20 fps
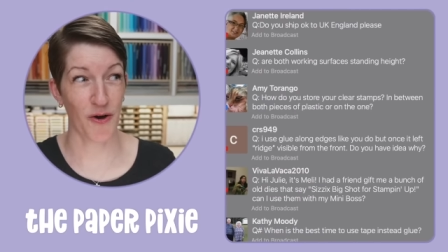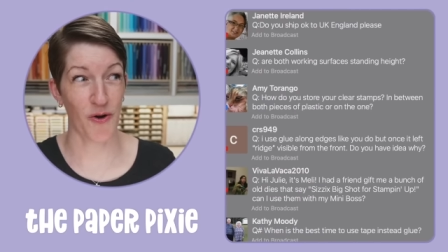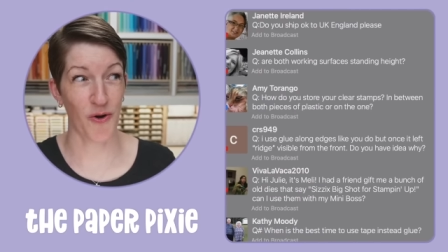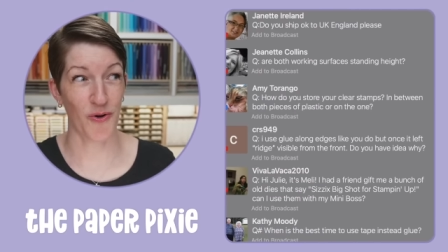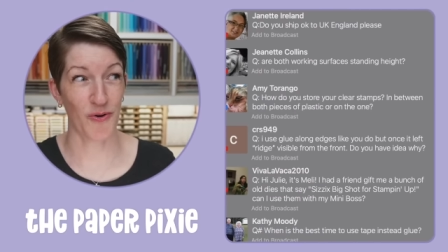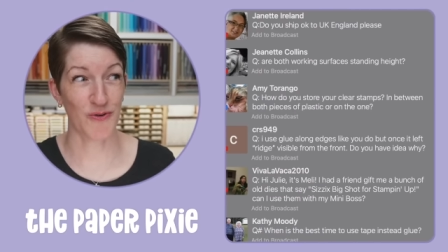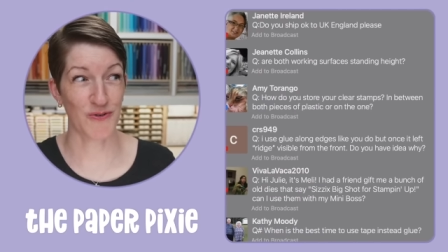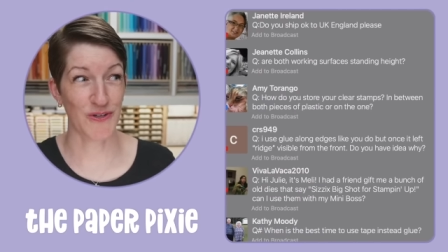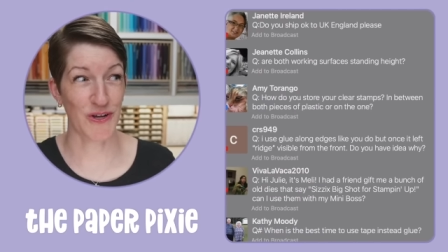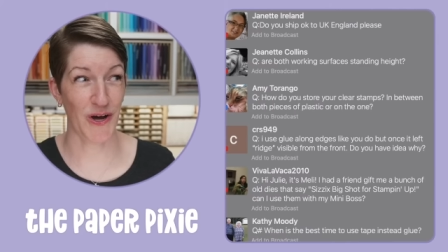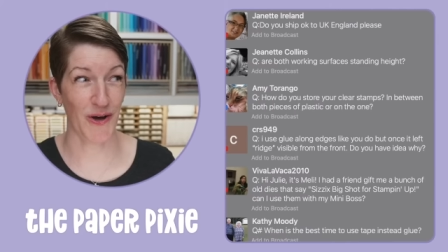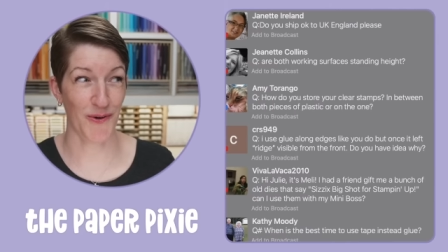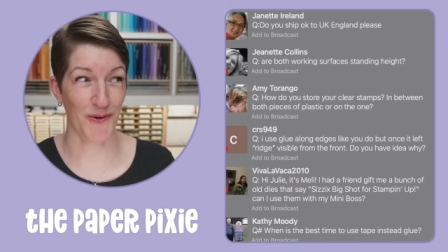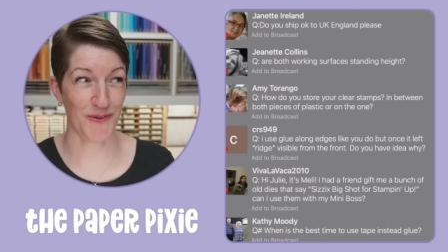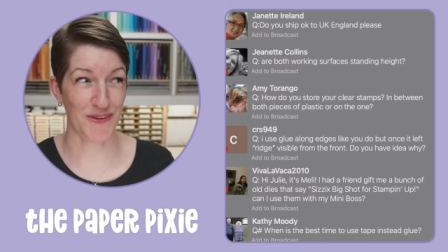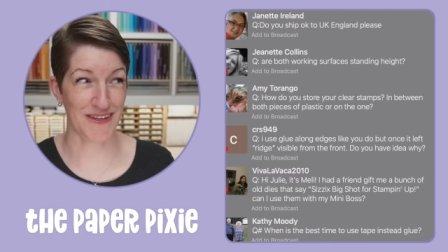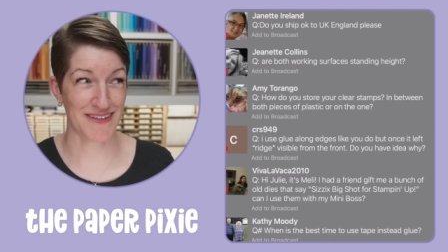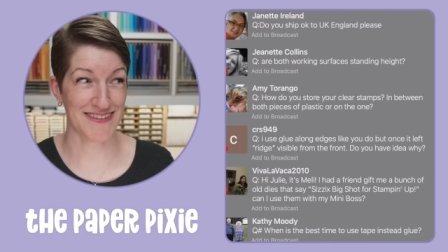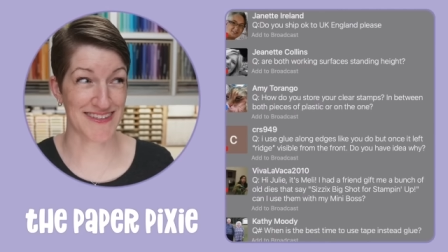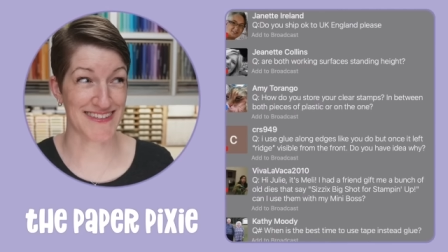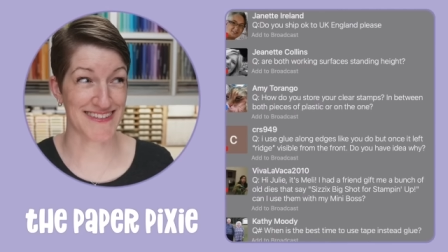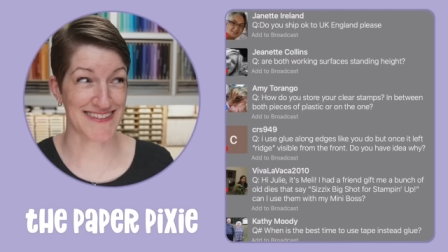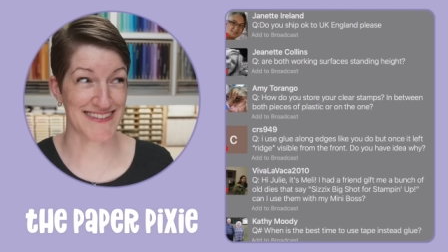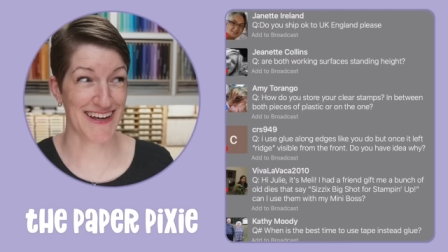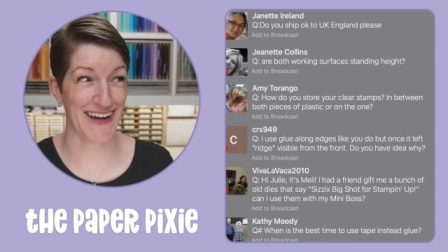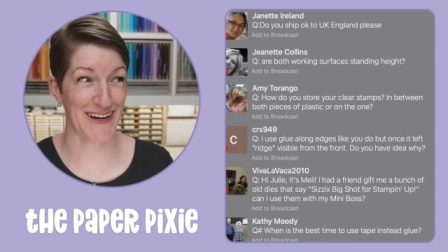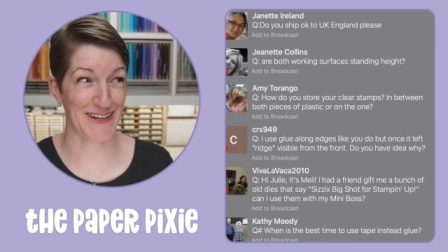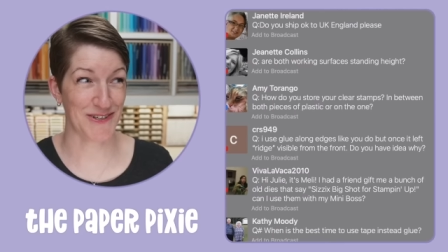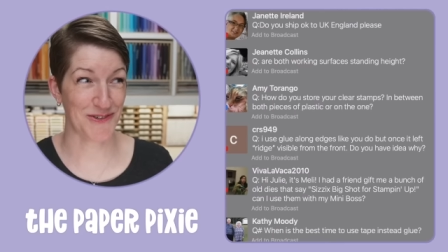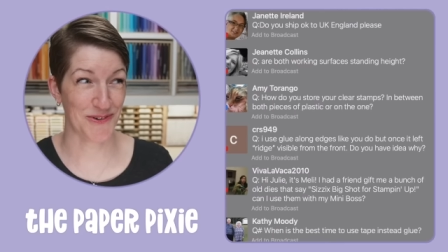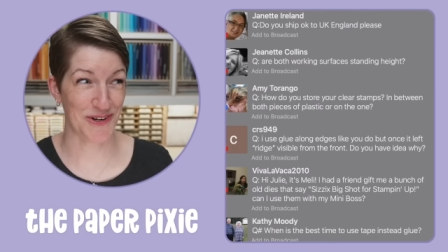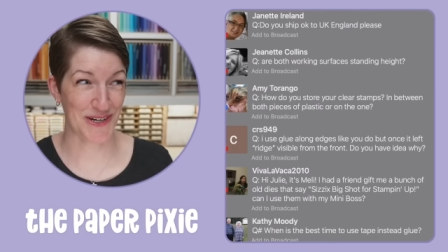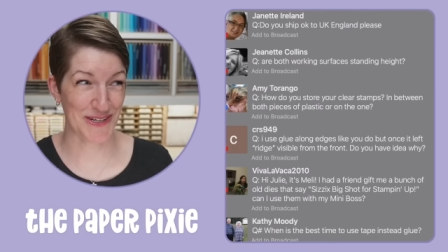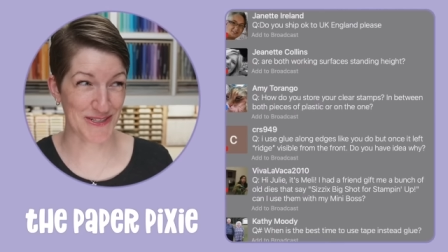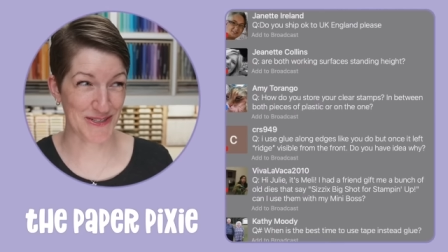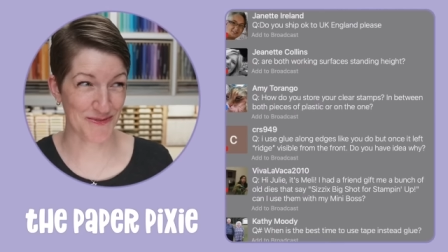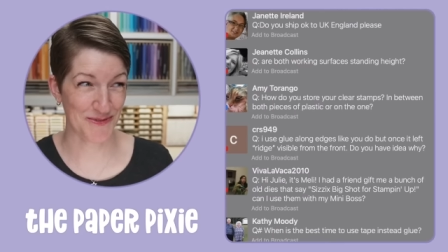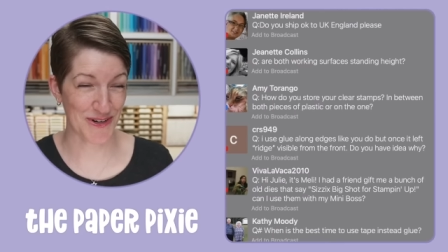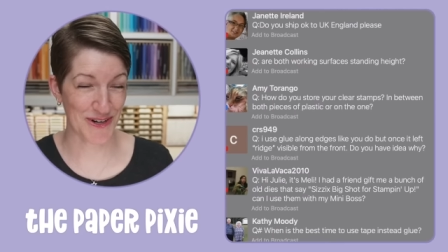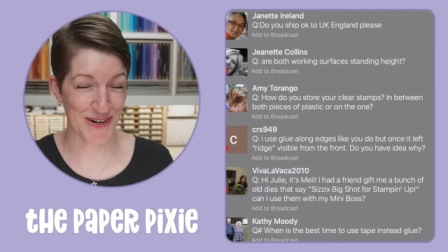oh no, this is not going
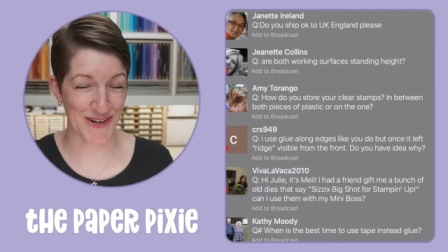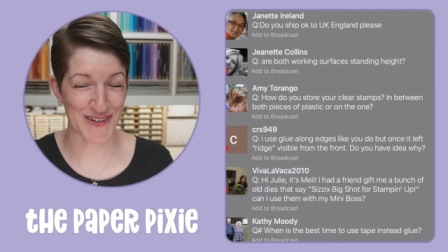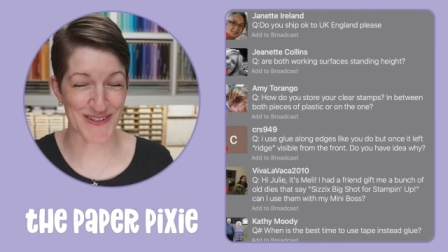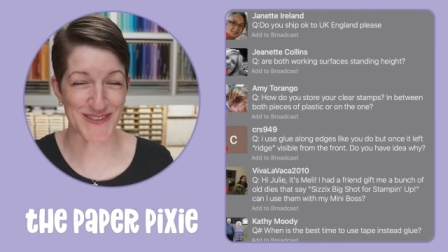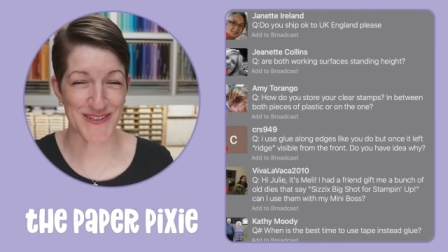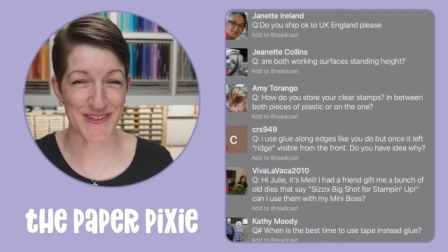to work.